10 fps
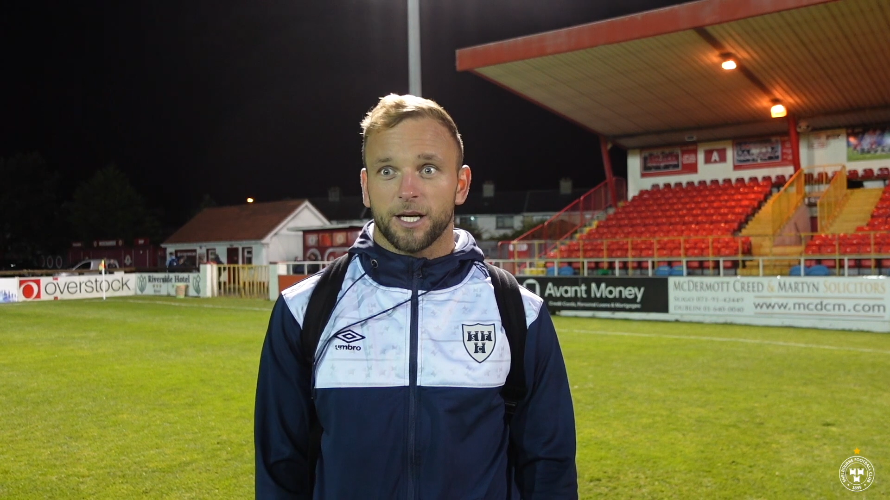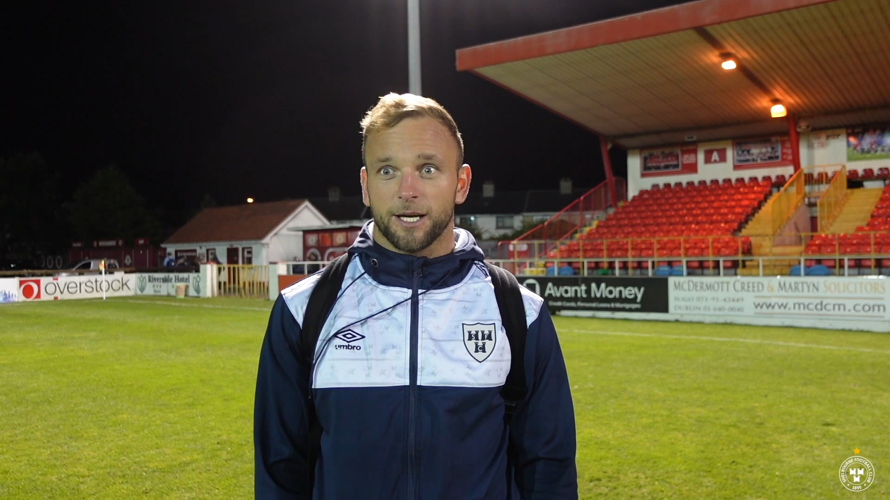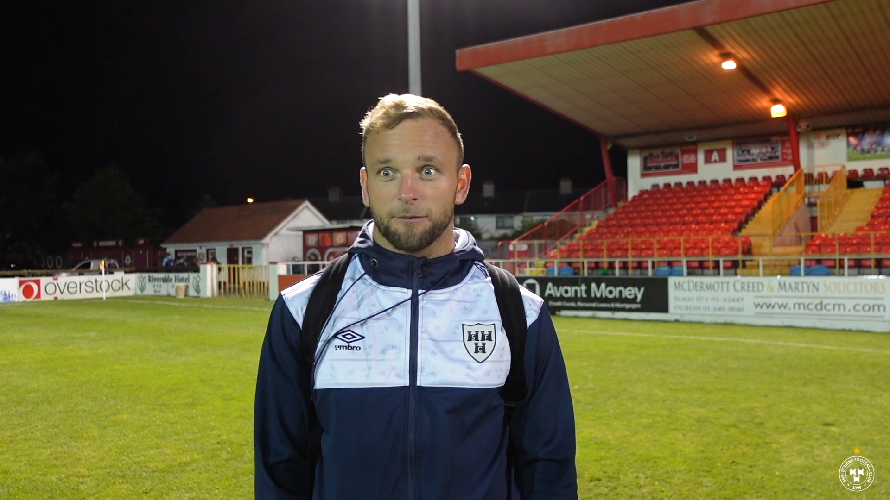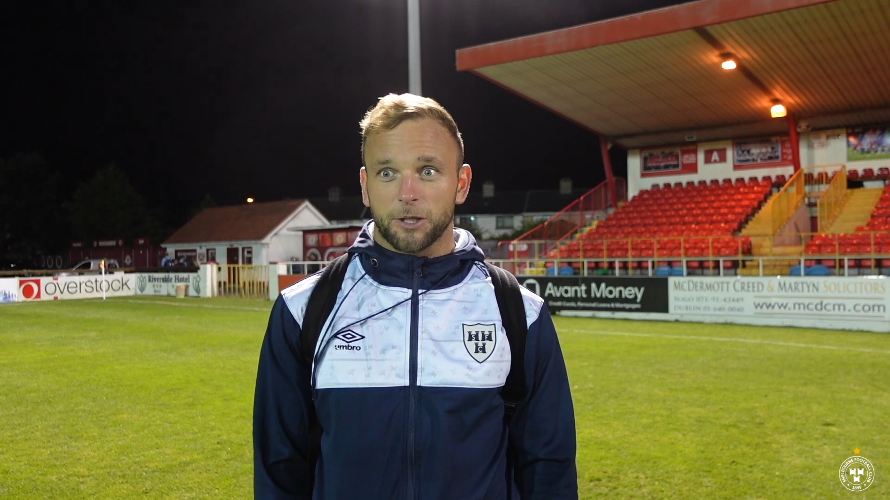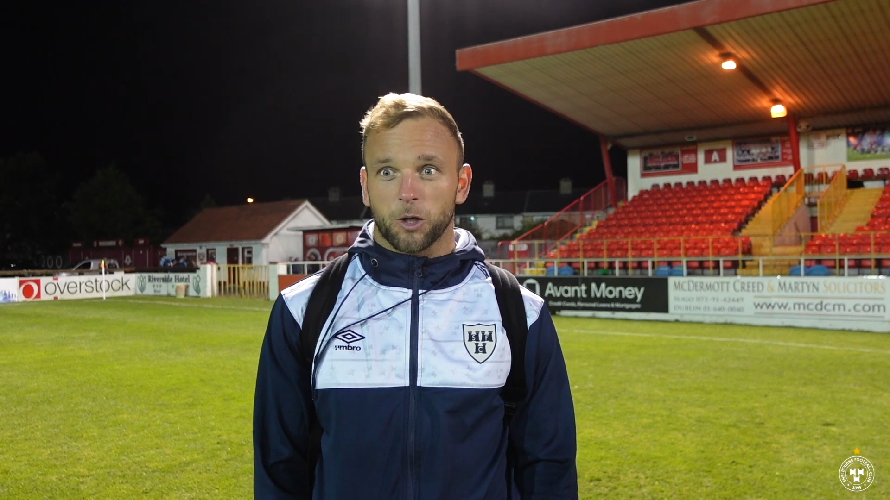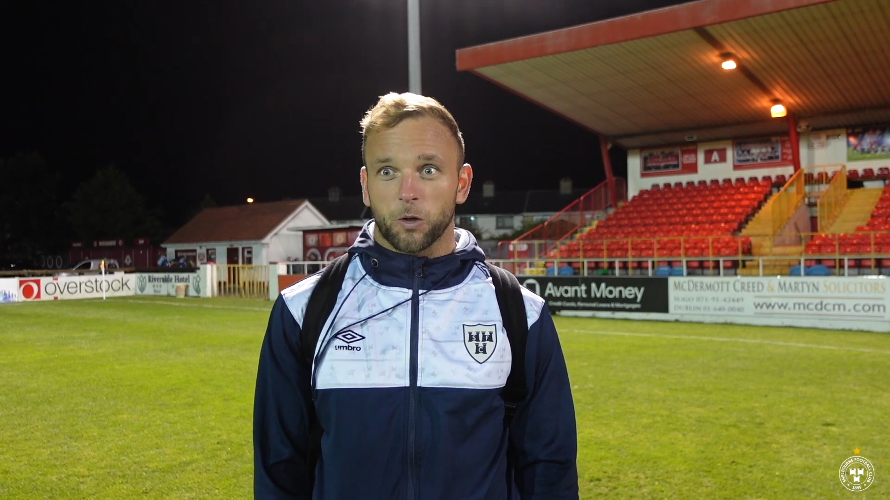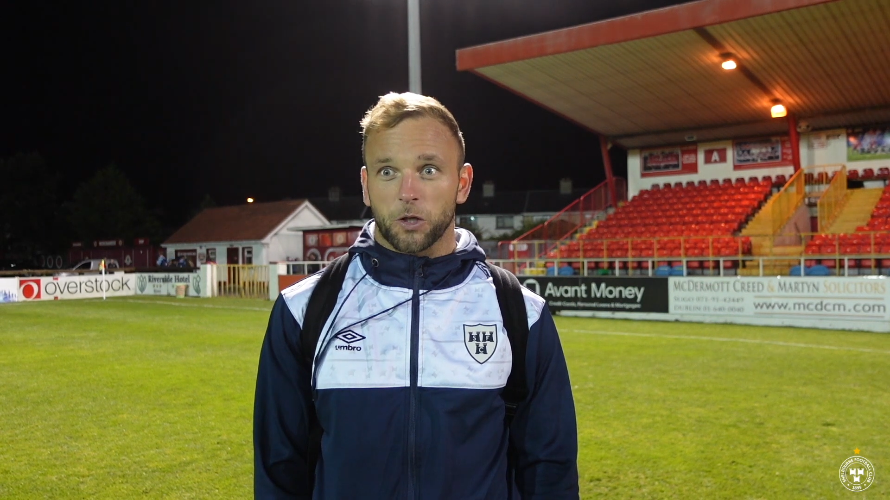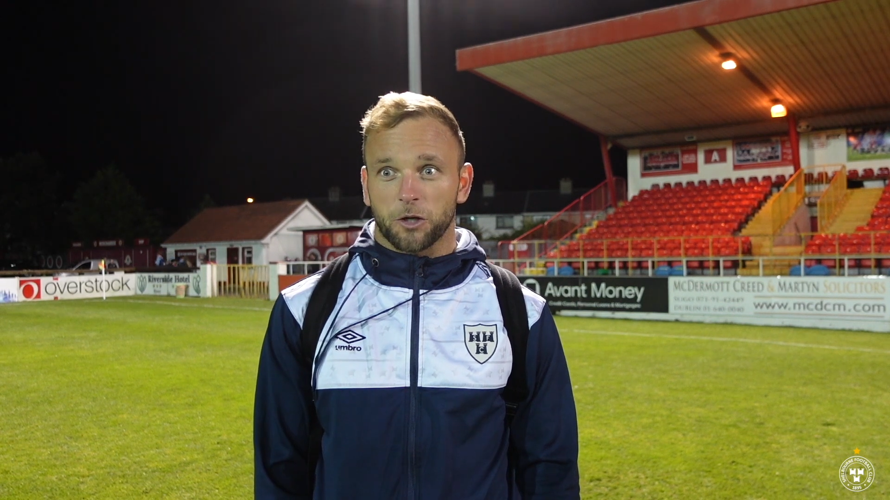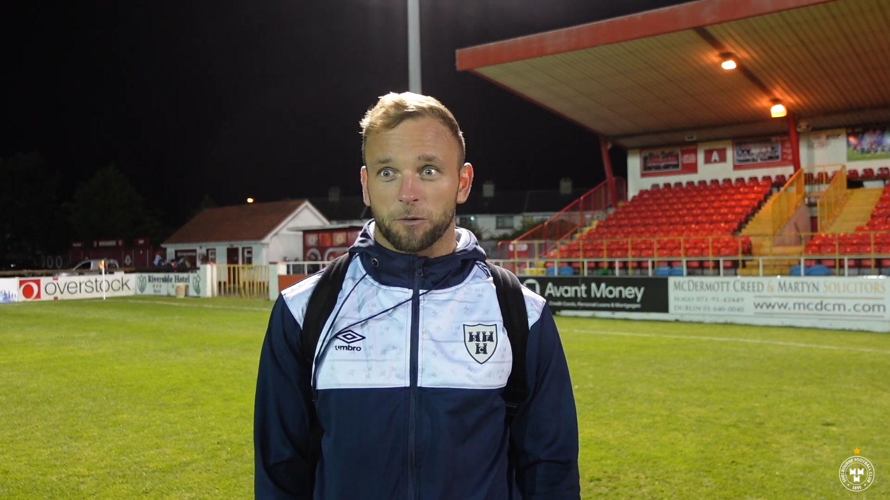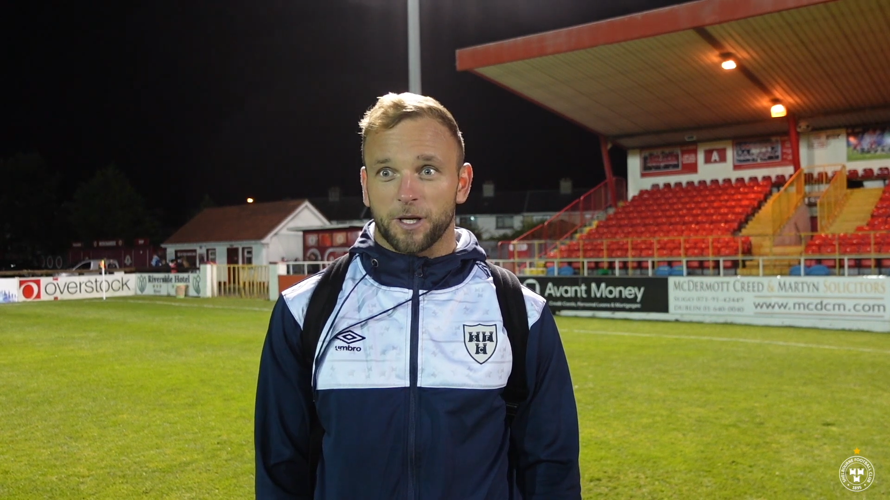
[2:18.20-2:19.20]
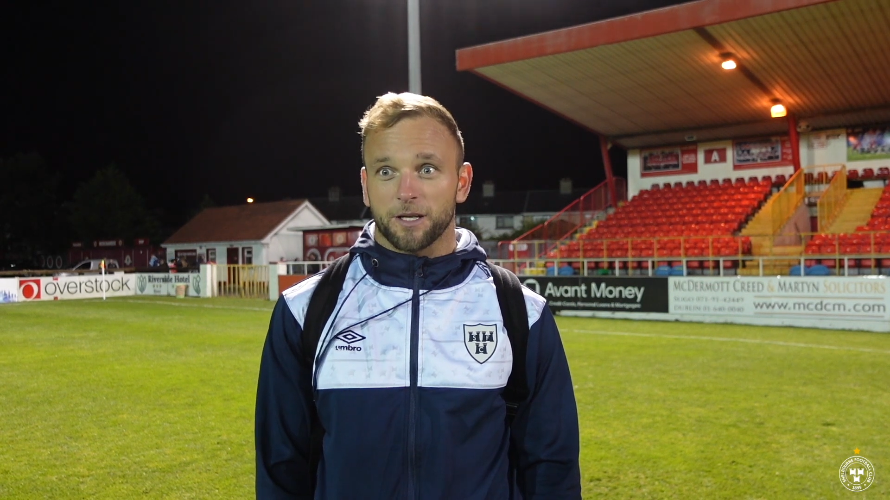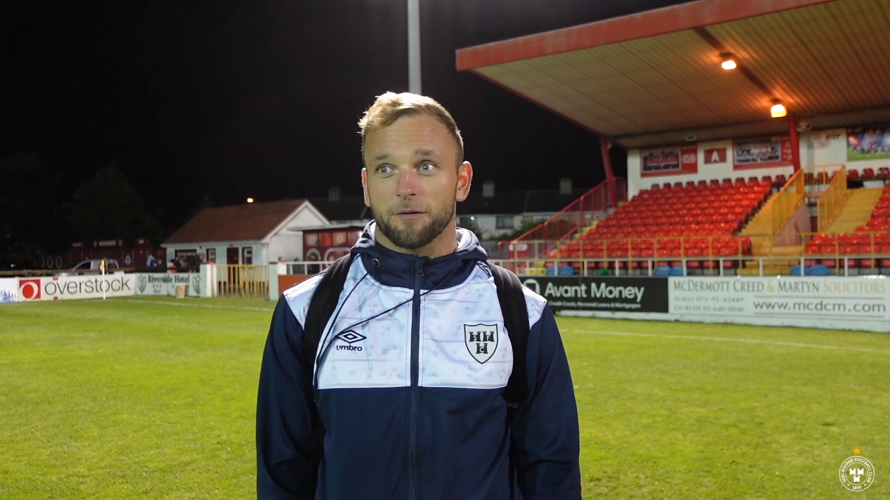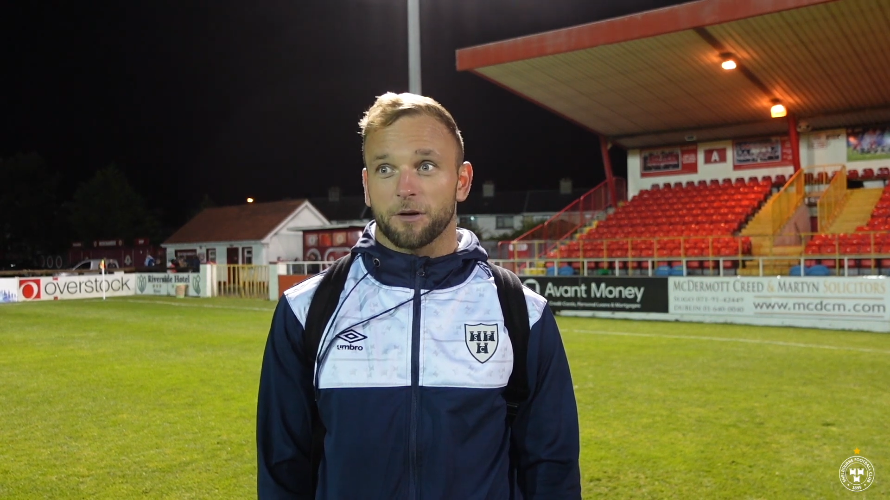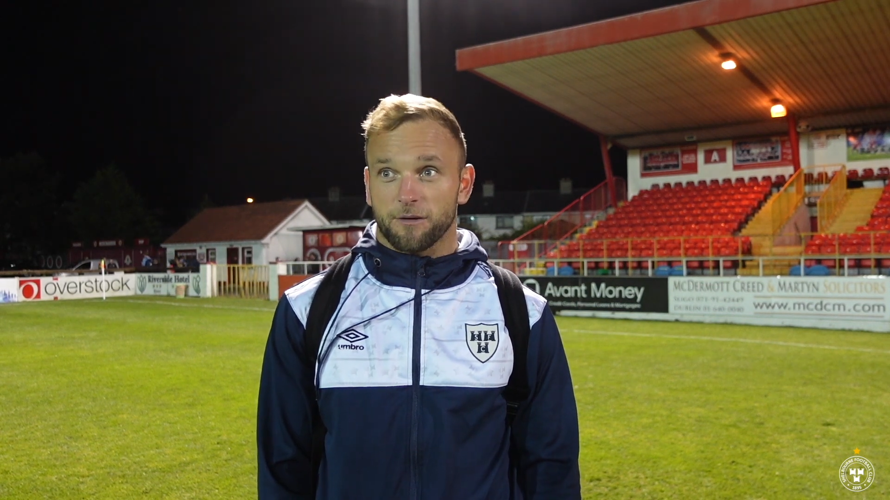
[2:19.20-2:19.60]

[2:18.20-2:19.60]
here we go, you know what I mean? They were